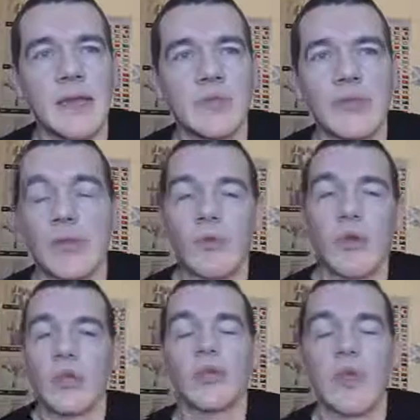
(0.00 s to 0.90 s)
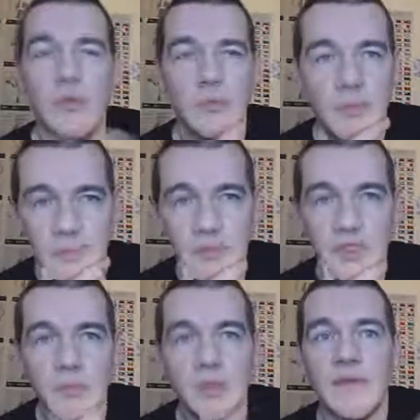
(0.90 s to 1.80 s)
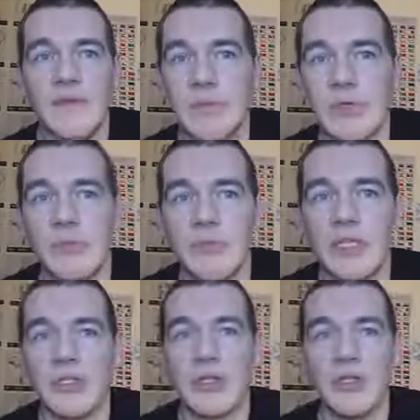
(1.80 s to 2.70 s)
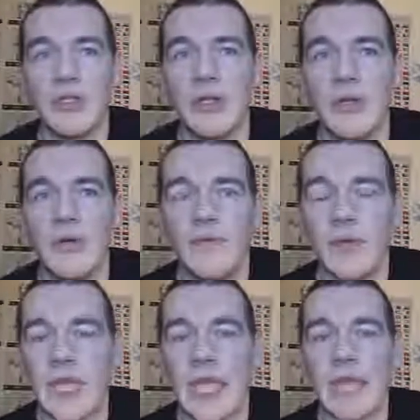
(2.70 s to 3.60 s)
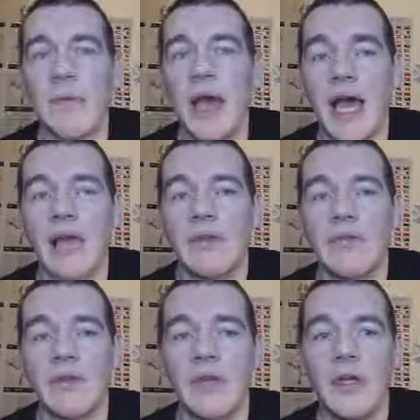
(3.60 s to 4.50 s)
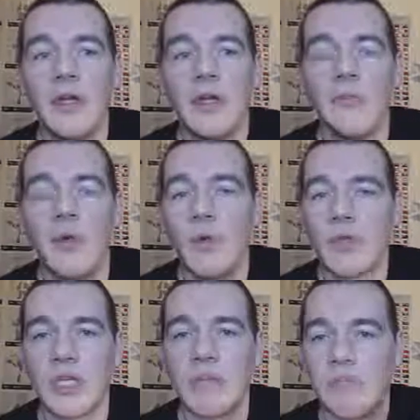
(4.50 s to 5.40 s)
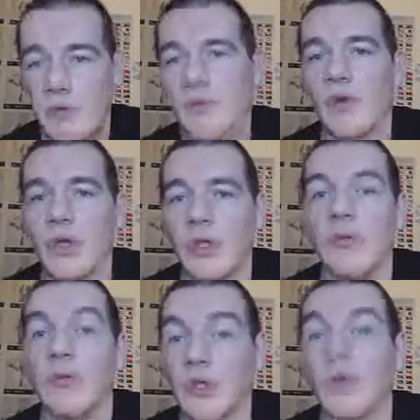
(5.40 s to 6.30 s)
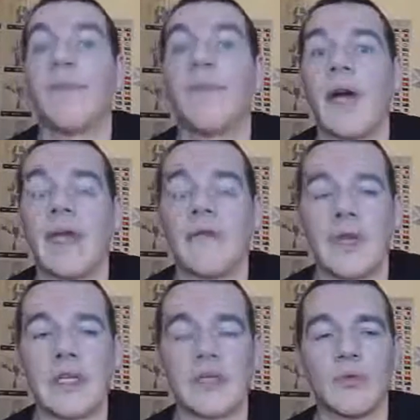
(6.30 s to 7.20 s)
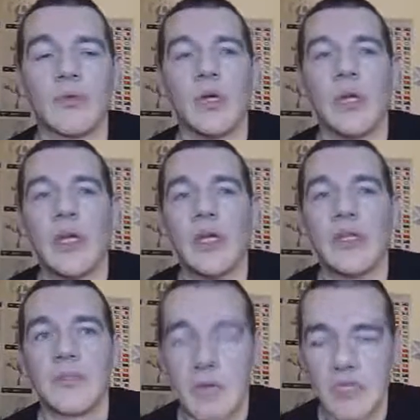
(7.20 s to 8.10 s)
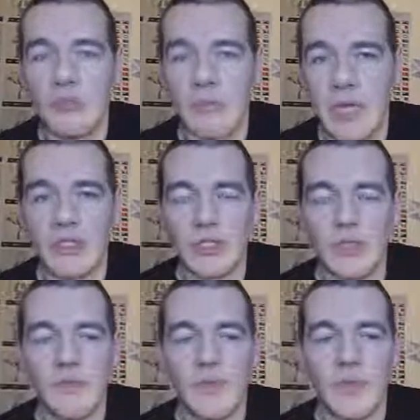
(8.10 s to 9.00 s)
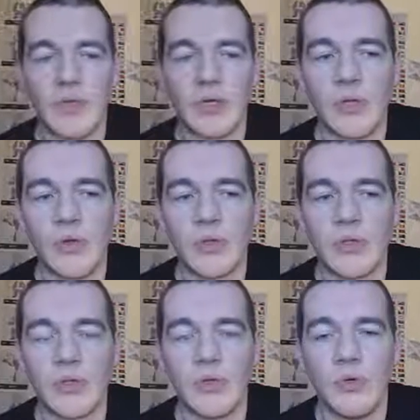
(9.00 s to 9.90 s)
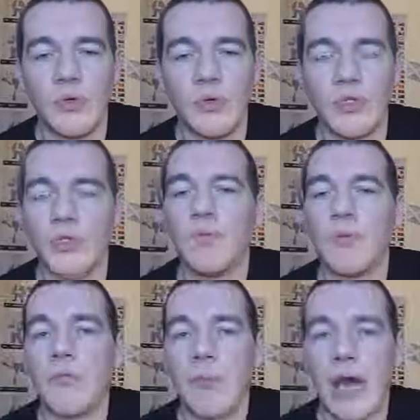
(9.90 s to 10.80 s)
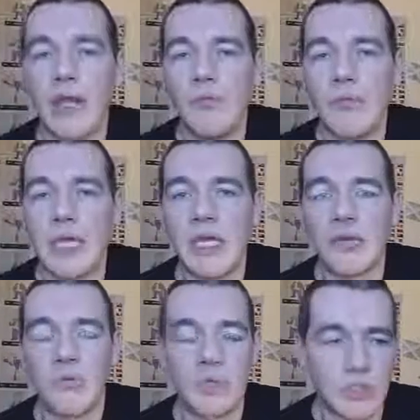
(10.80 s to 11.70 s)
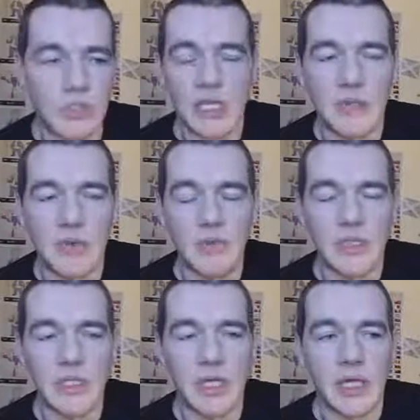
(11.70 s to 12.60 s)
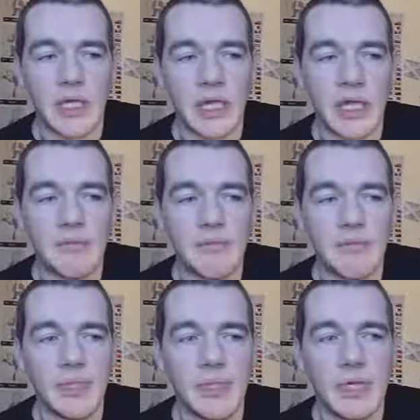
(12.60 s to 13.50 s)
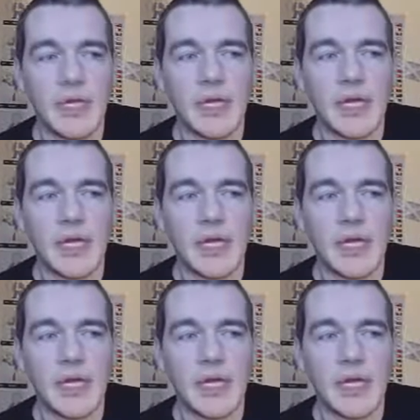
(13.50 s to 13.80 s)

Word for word: um, so I'm going to go down but first I want to give a special mention for a game and my worst game before I go through my top 5 right so the special mention goes to Super Mario Maker which just came out recently um,